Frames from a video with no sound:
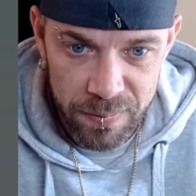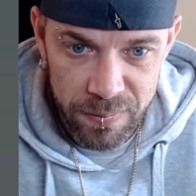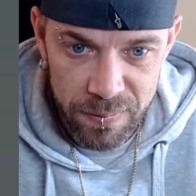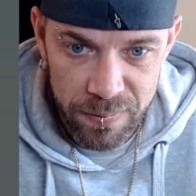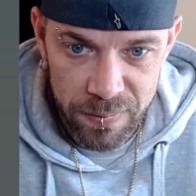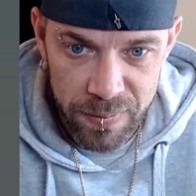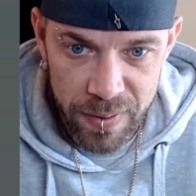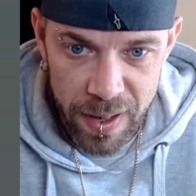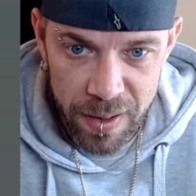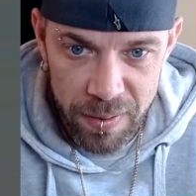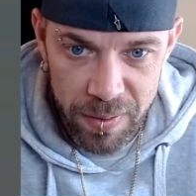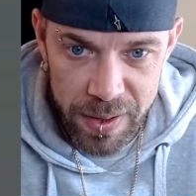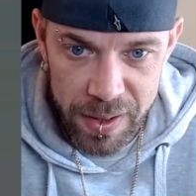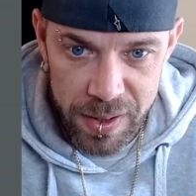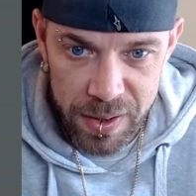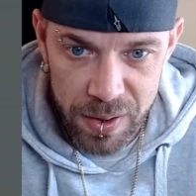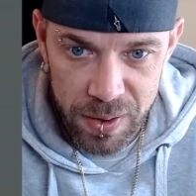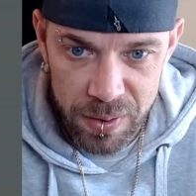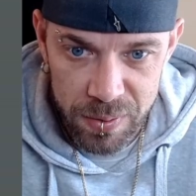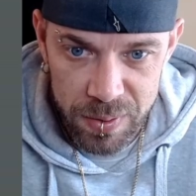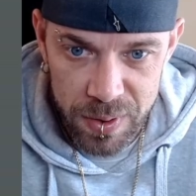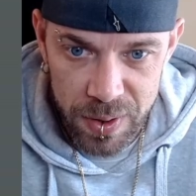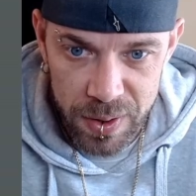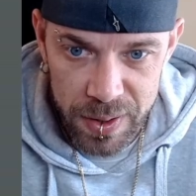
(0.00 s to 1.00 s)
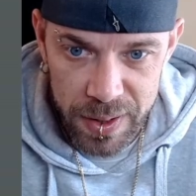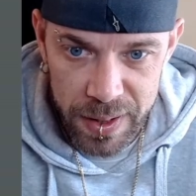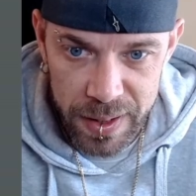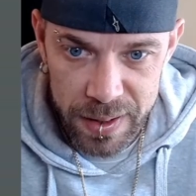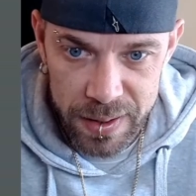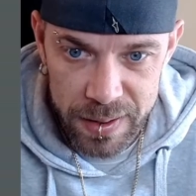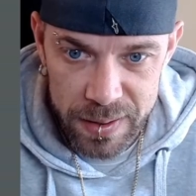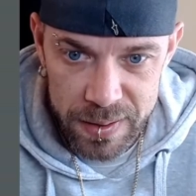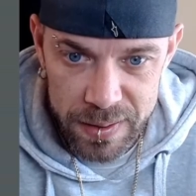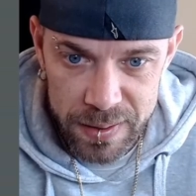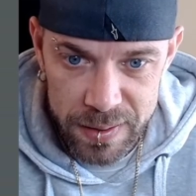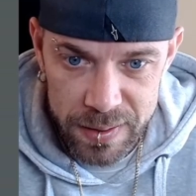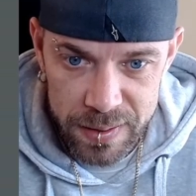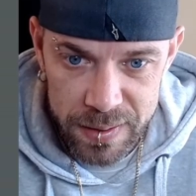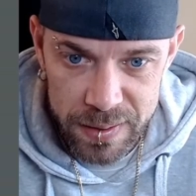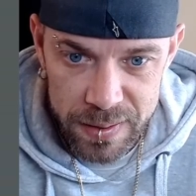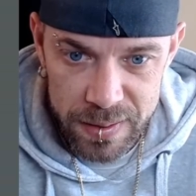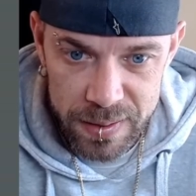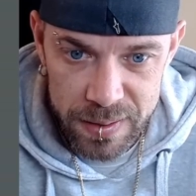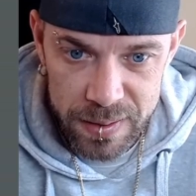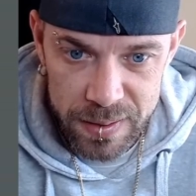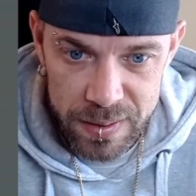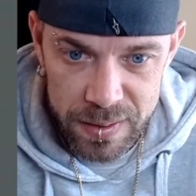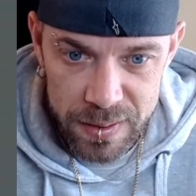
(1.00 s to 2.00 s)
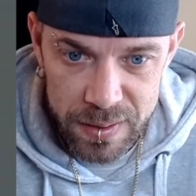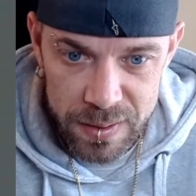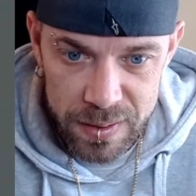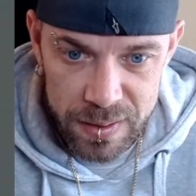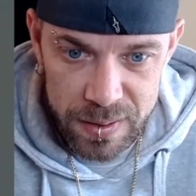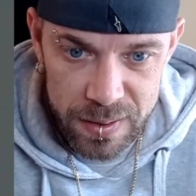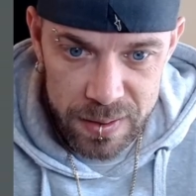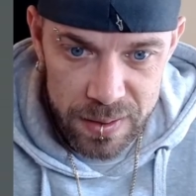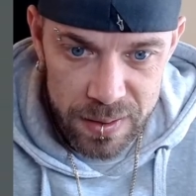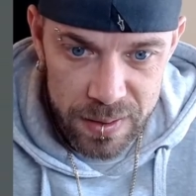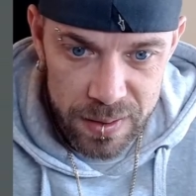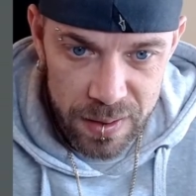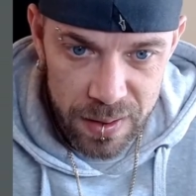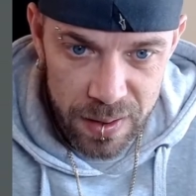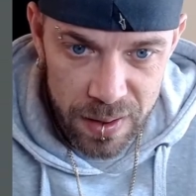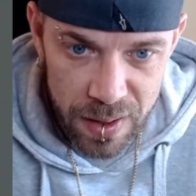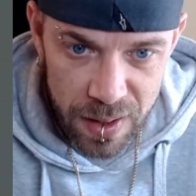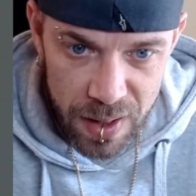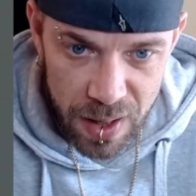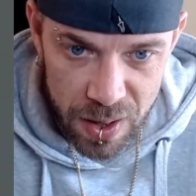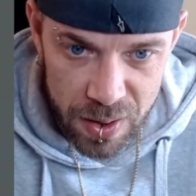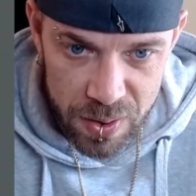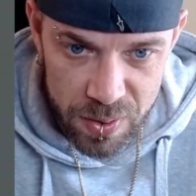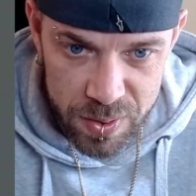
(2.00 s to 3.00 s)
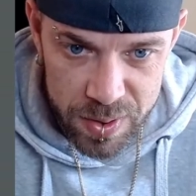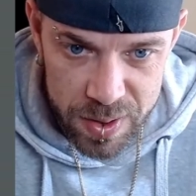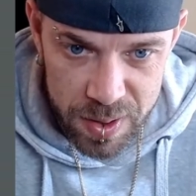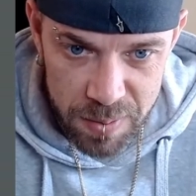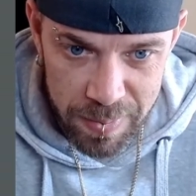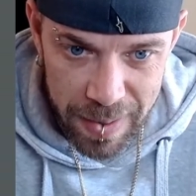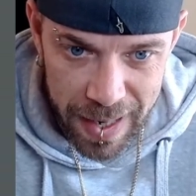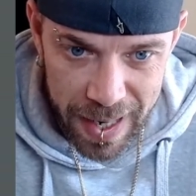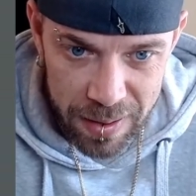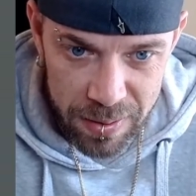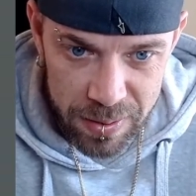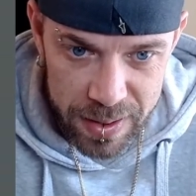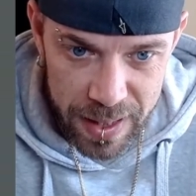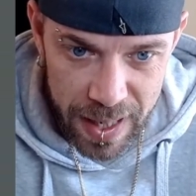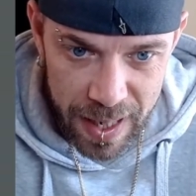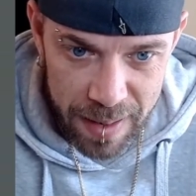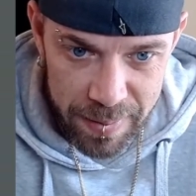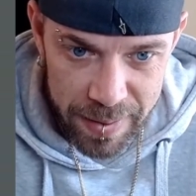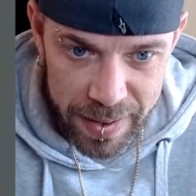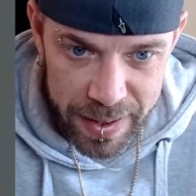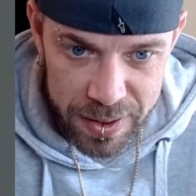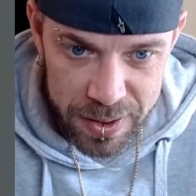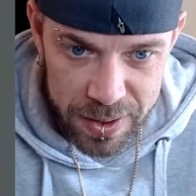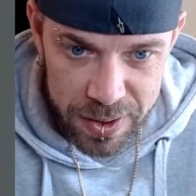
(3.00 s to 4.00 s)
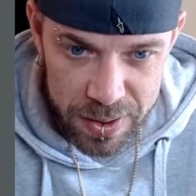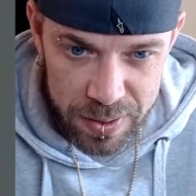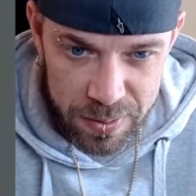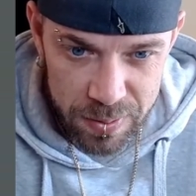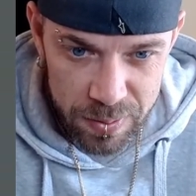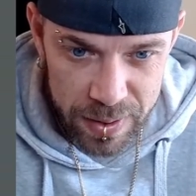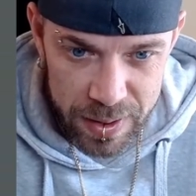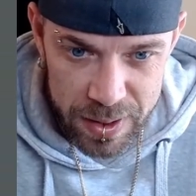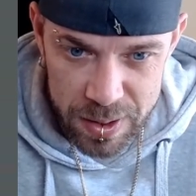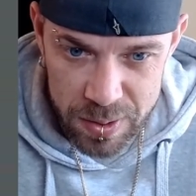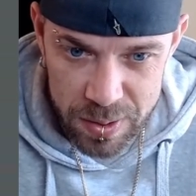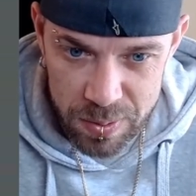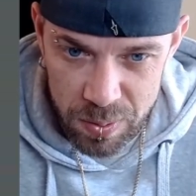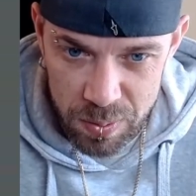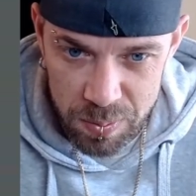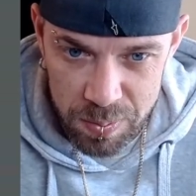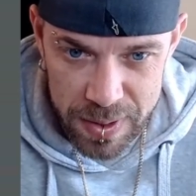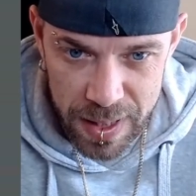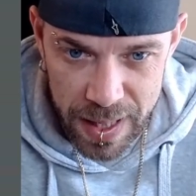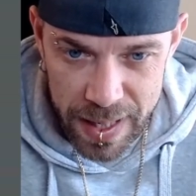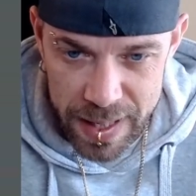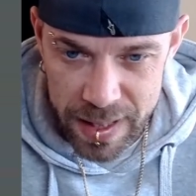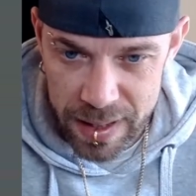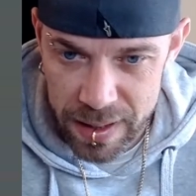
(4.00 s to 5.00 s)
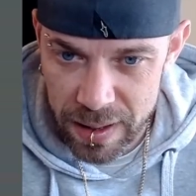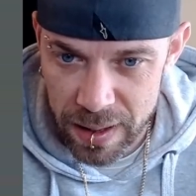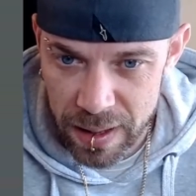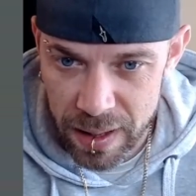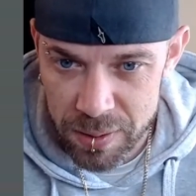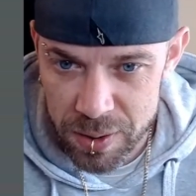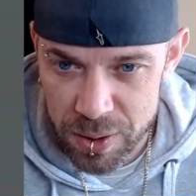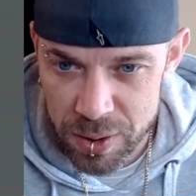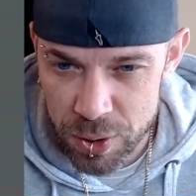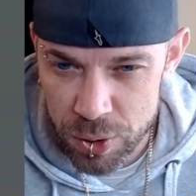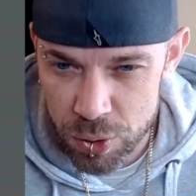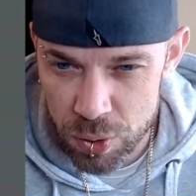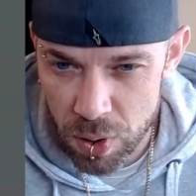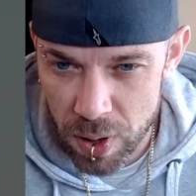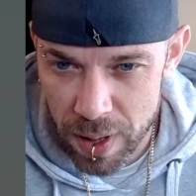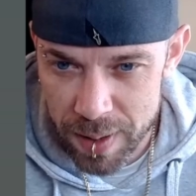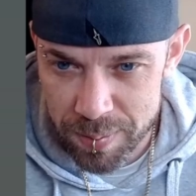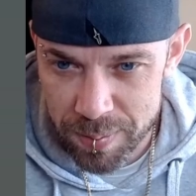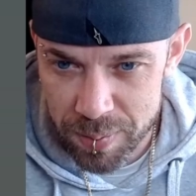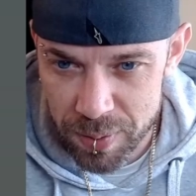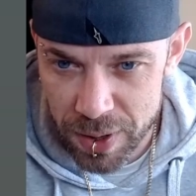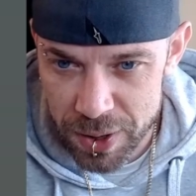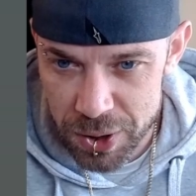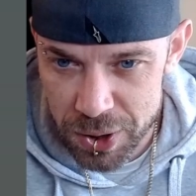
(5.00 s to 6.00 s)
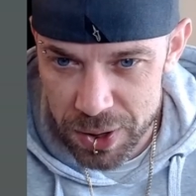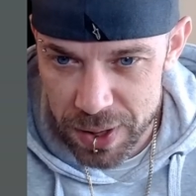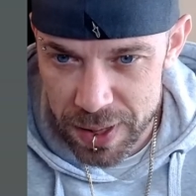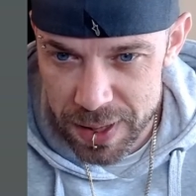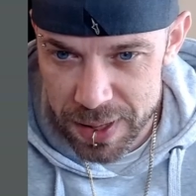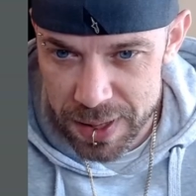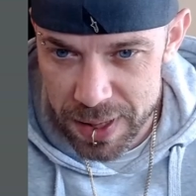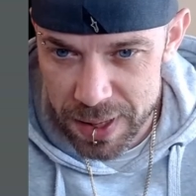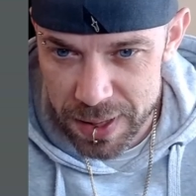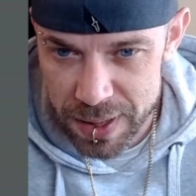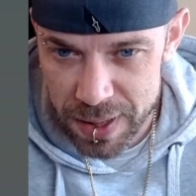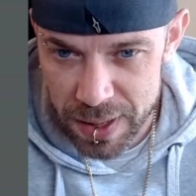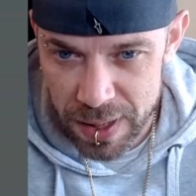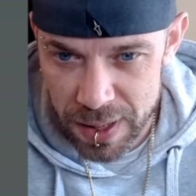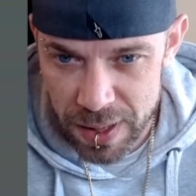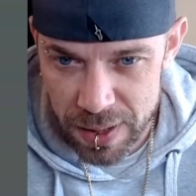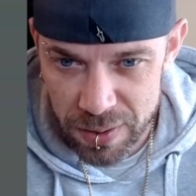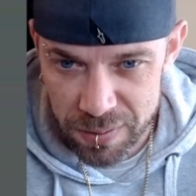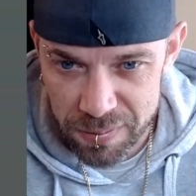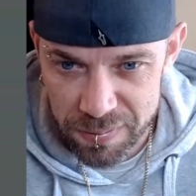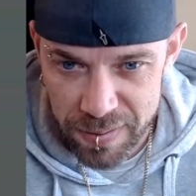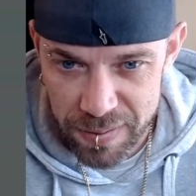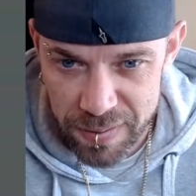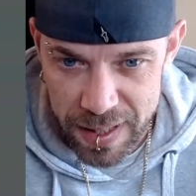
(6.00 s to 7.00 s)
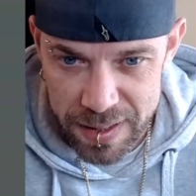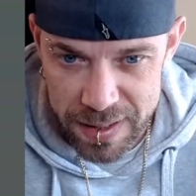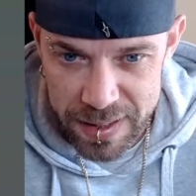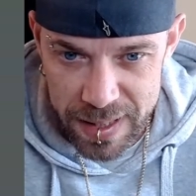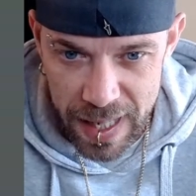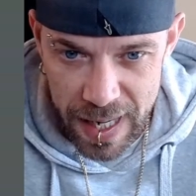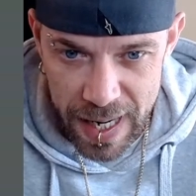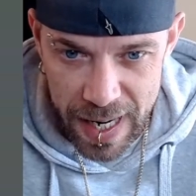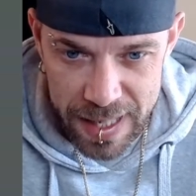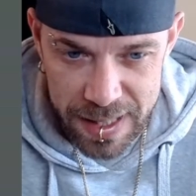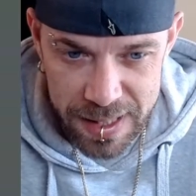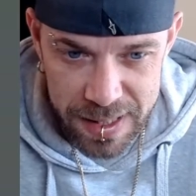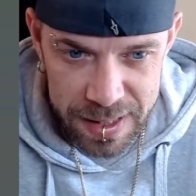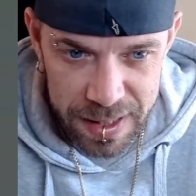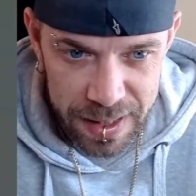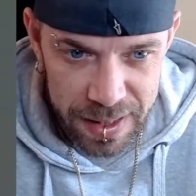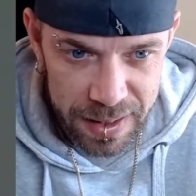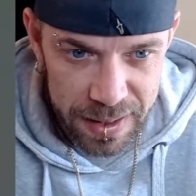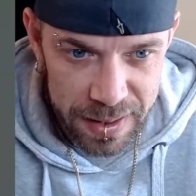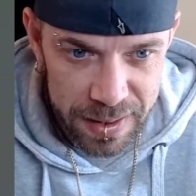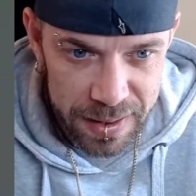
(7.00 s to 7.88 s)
Very cool looking. Loads of battle damage. This will take, you know, you dry brush this, it's going to look fantastic.